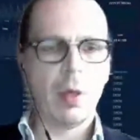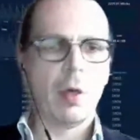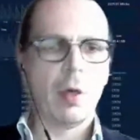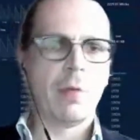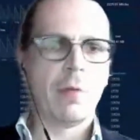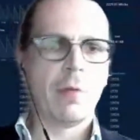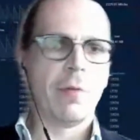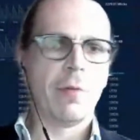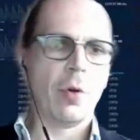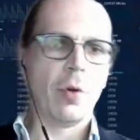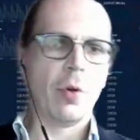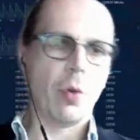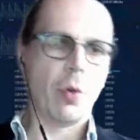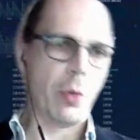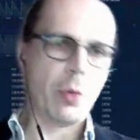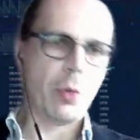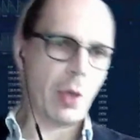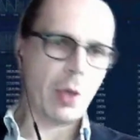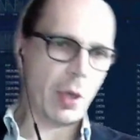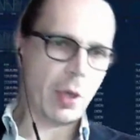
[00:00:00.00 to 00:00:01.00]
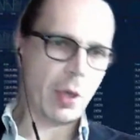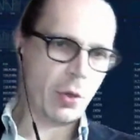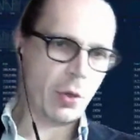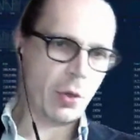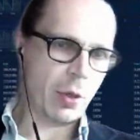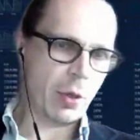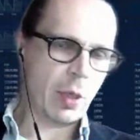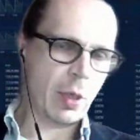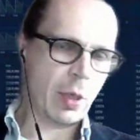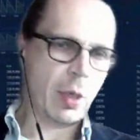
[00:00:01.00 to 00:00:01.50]
for
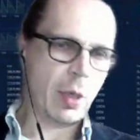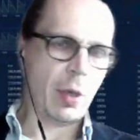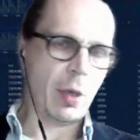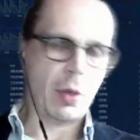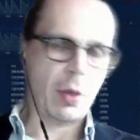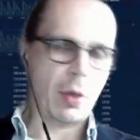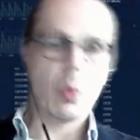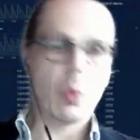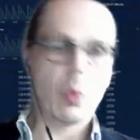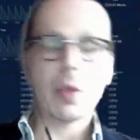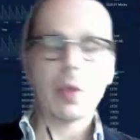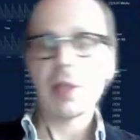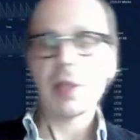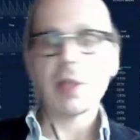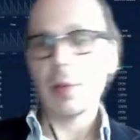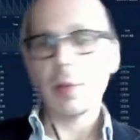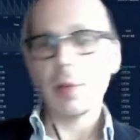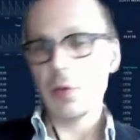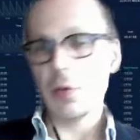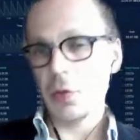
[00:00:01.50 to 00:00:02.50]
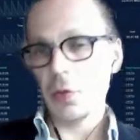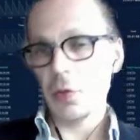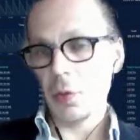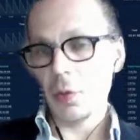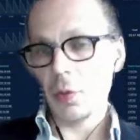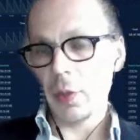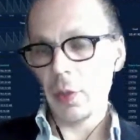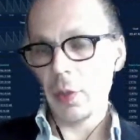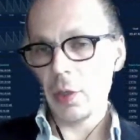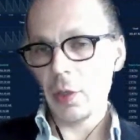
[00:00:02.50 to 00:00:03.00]
communication, and then we'll establish those
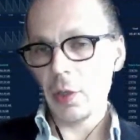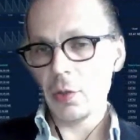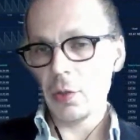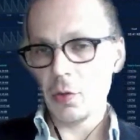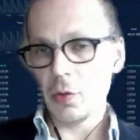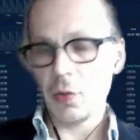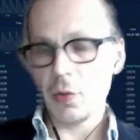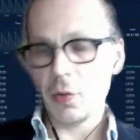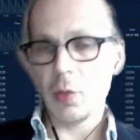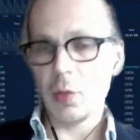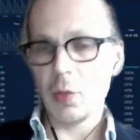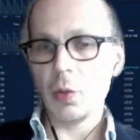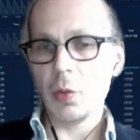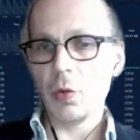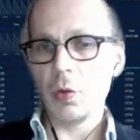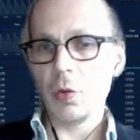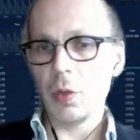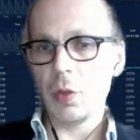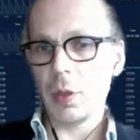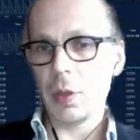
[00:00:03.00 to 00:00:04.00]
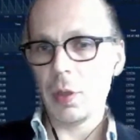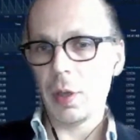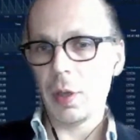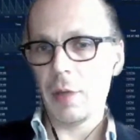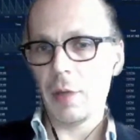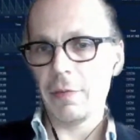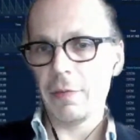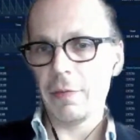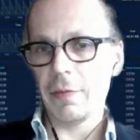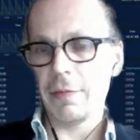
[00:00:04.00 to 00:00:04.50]
communications so that we could
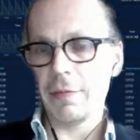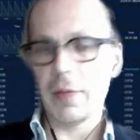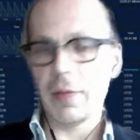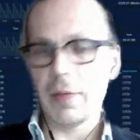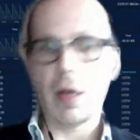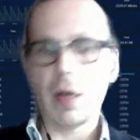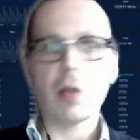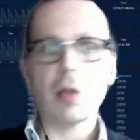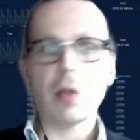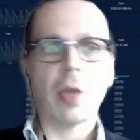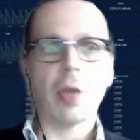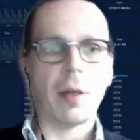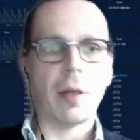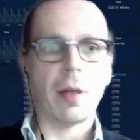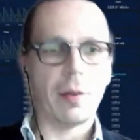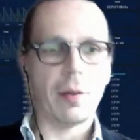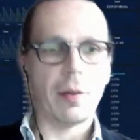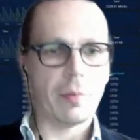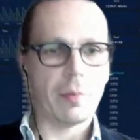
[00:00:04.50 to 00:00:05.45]
have direct channel